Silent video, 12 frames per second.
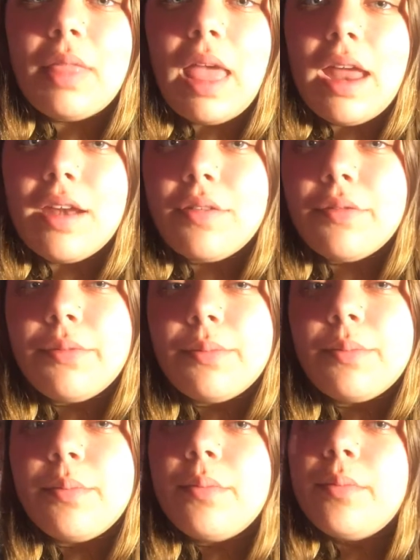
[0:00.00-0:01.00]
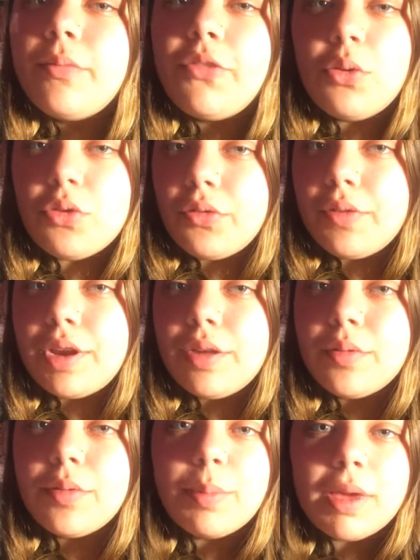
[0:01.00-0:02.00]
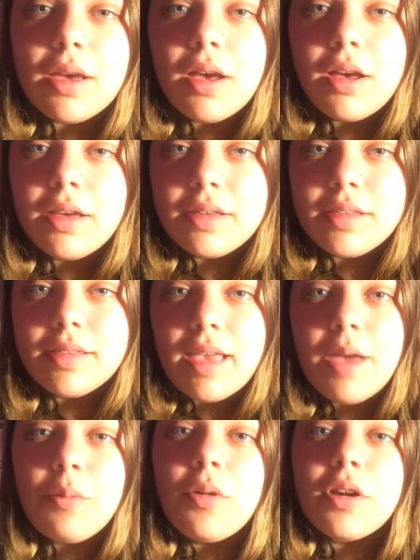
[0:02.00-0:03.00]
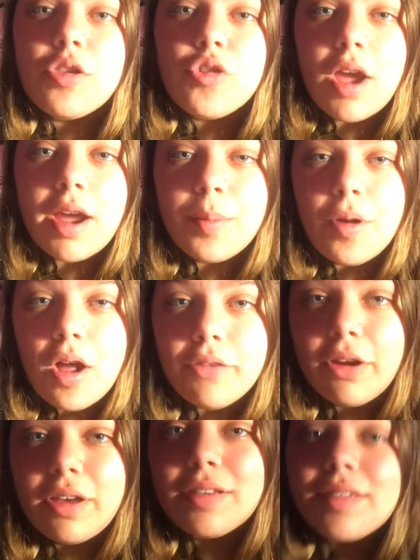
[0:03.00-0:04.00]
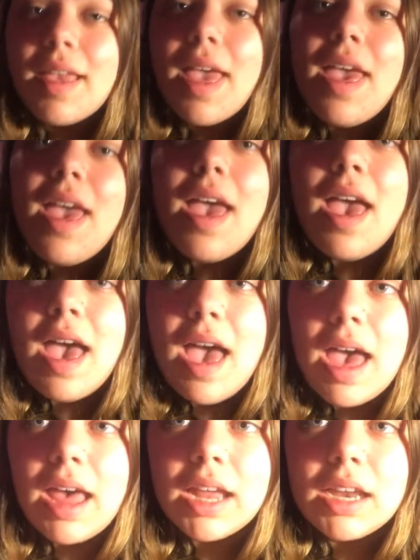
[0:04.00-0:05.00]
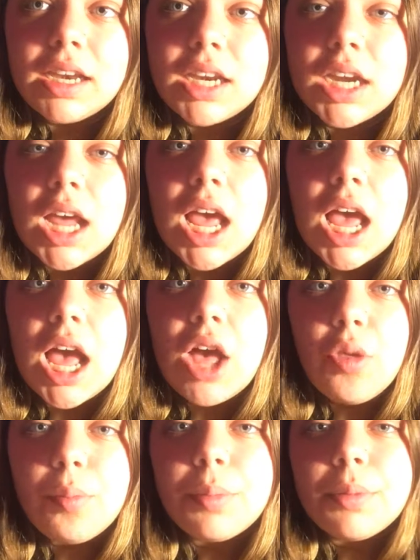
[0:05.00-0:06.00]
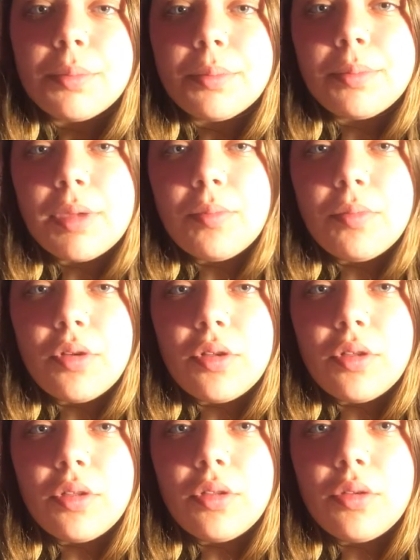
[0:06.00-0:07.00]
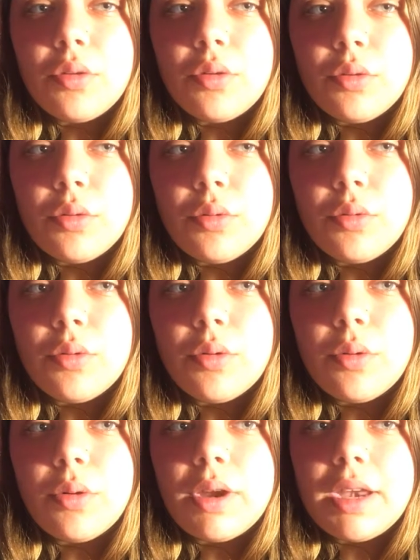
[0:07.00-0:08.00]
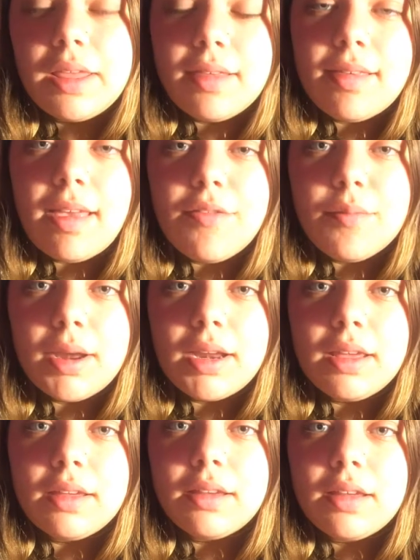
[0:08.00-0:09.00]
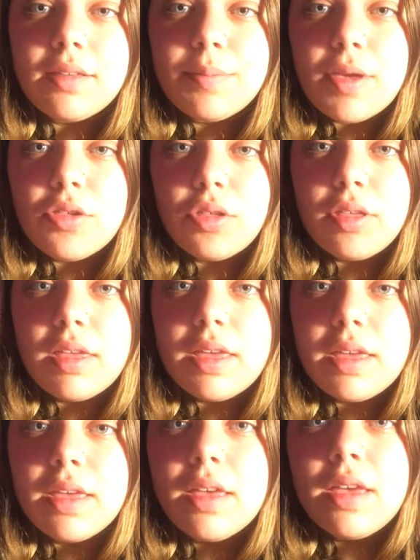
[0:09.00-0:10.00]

and future videos because I want to track progress and help people who need to save money, especially